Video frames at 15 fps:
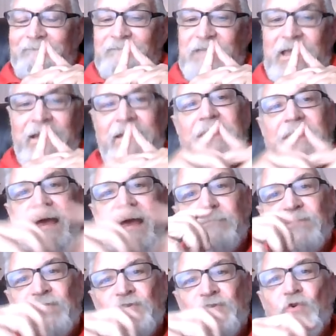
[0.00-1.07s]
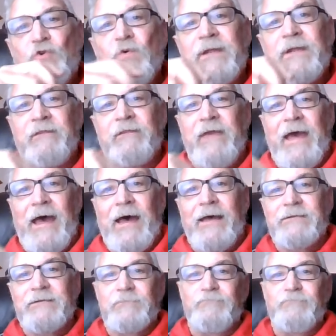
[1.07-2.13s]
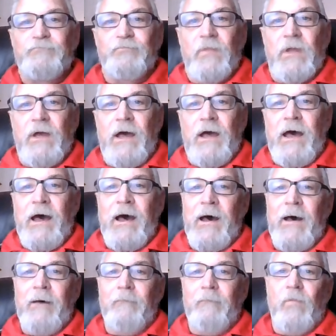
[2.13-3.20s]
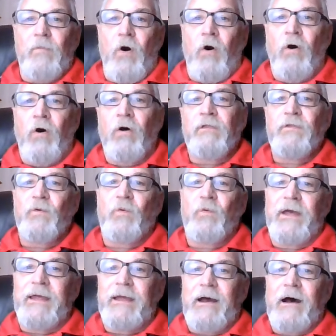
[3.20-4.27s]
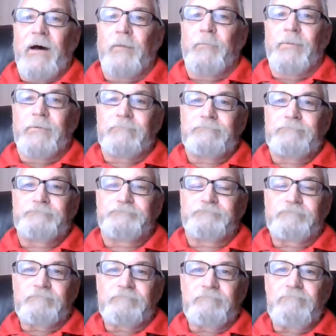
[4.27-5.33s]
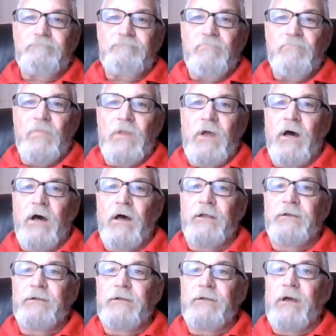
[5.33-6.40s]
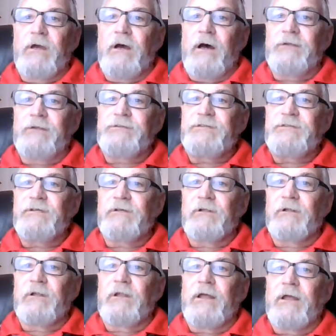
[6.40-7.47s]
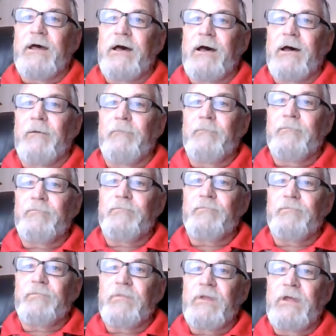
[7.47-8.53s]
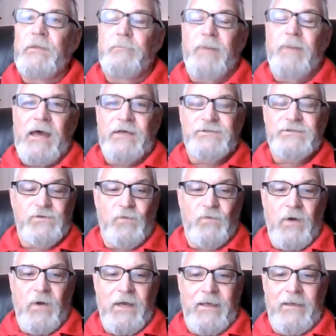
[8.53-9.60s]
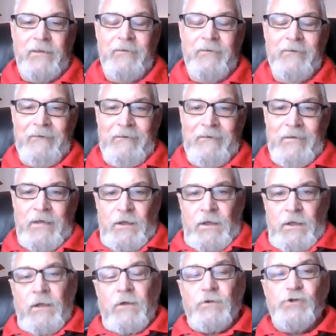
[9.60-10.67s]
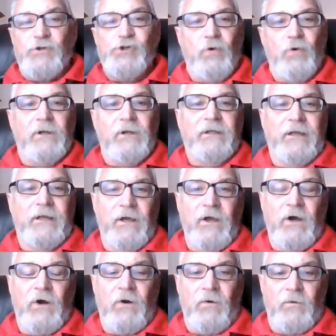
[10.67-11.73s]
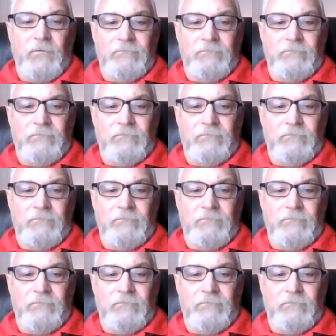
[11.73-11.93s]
And he kept doing that all the way up until he passed away shortly ago.